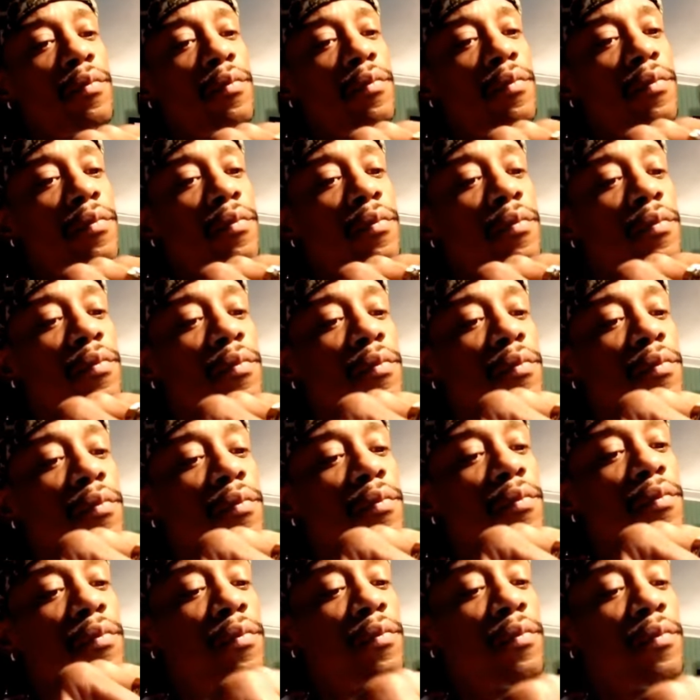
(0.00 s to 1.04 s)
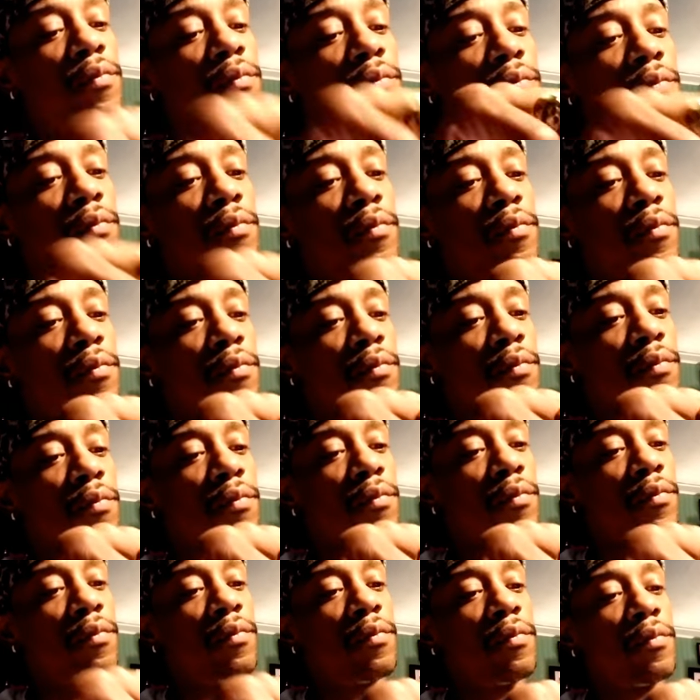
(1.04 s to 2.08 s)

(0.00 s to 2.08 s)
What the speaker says: No one is speaking in this clip.